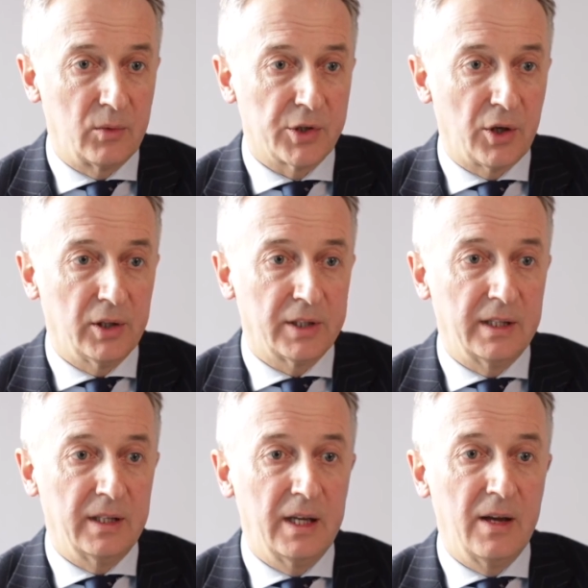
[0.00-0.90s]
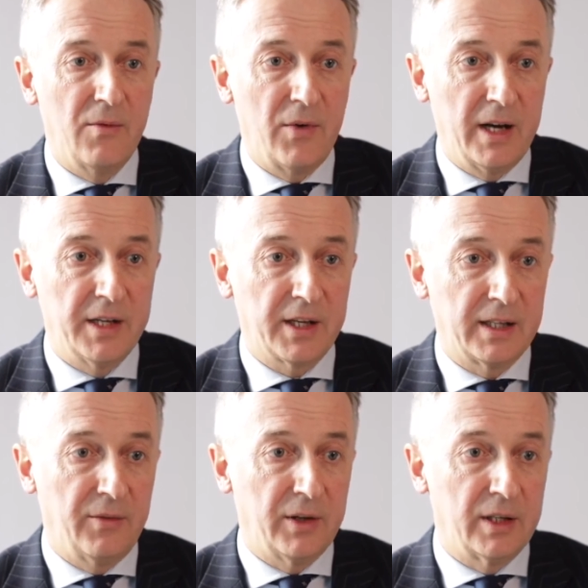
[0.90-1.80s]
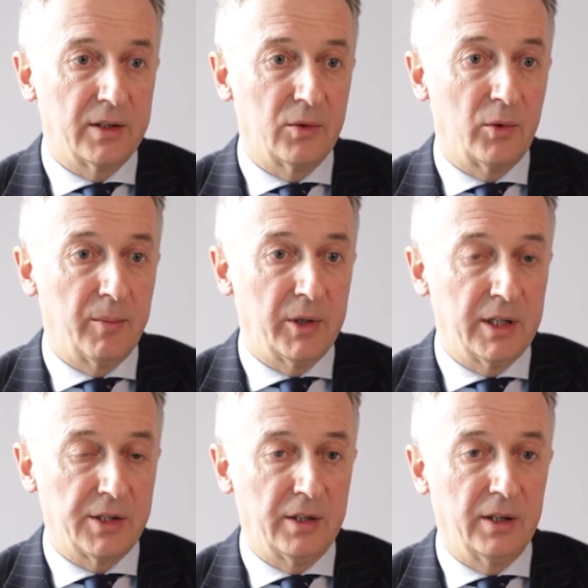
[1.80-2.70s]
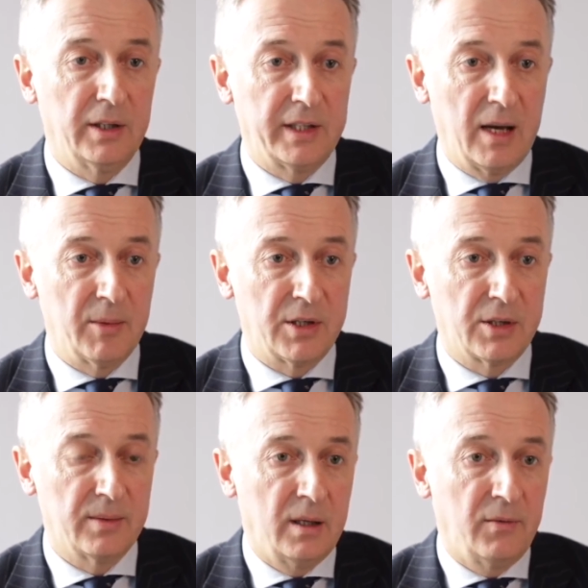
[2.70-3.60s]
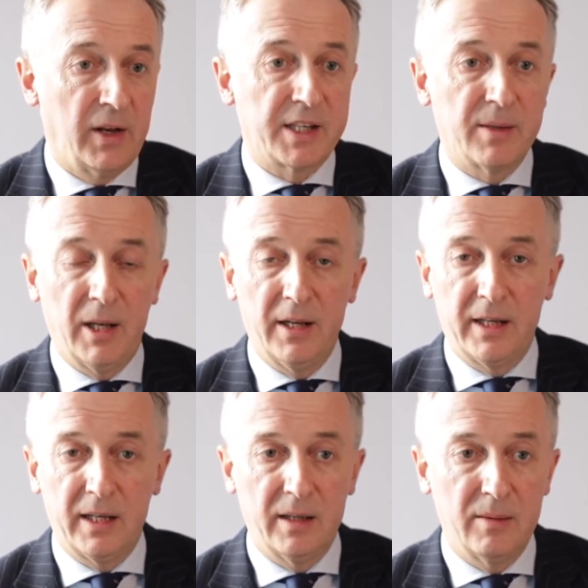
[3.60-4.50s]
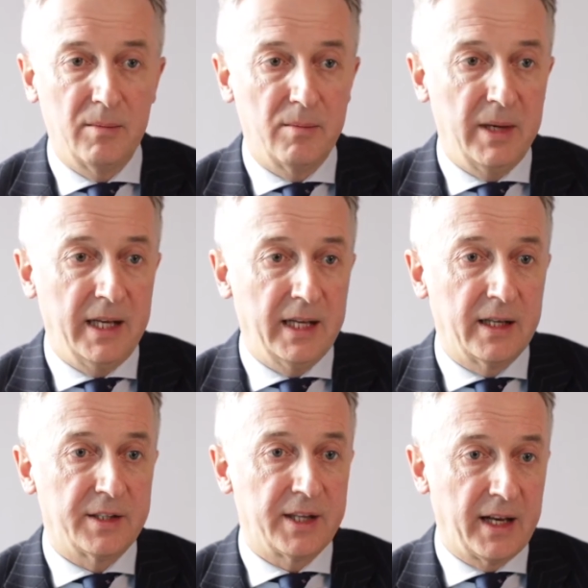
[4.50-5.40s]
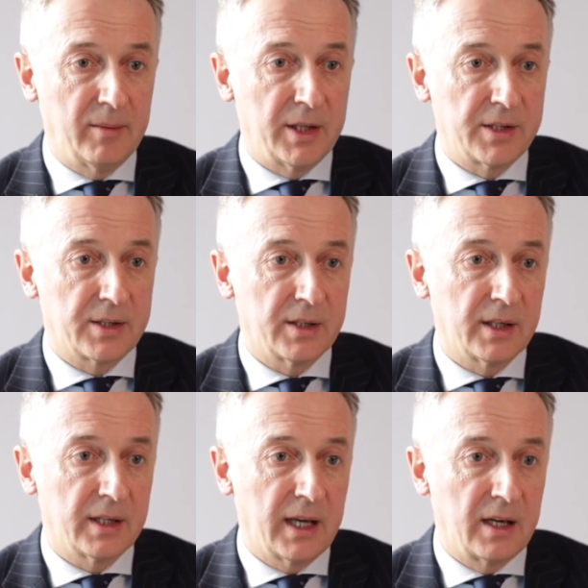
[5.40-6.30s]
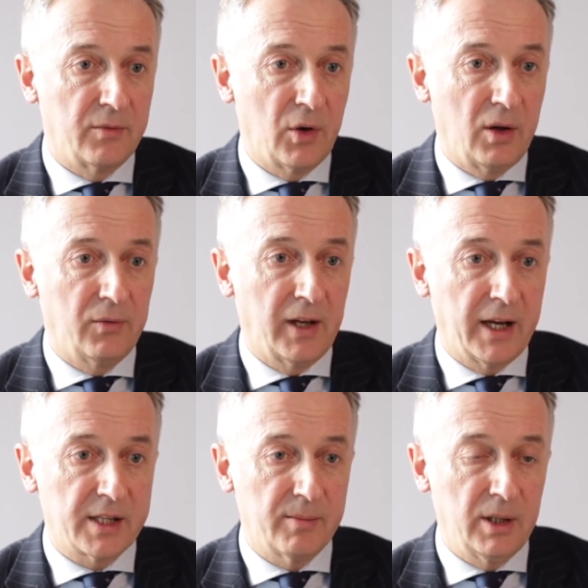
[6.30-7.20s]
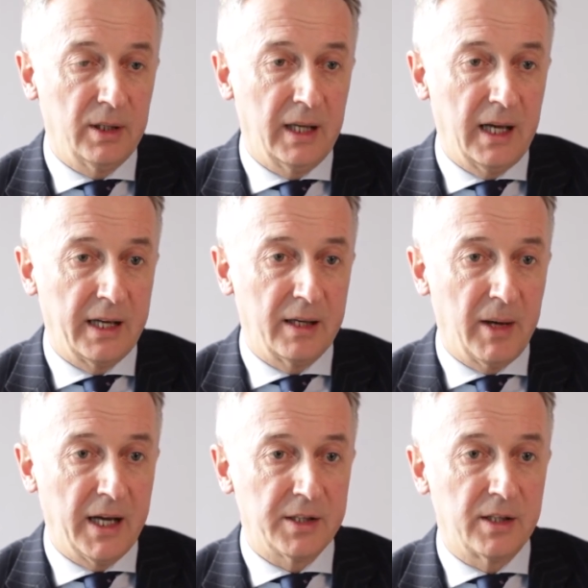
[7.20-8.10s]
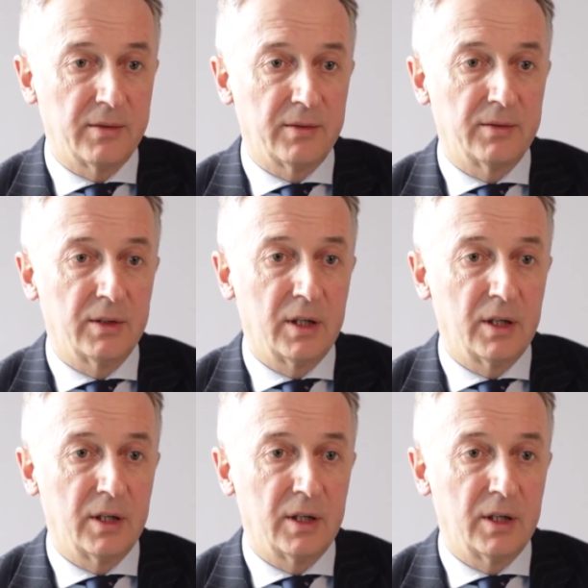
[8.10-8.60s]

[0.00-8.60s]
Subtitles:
result in very significant reputational damage. Flexibility. Mediated settlements can involve flexible and imaginative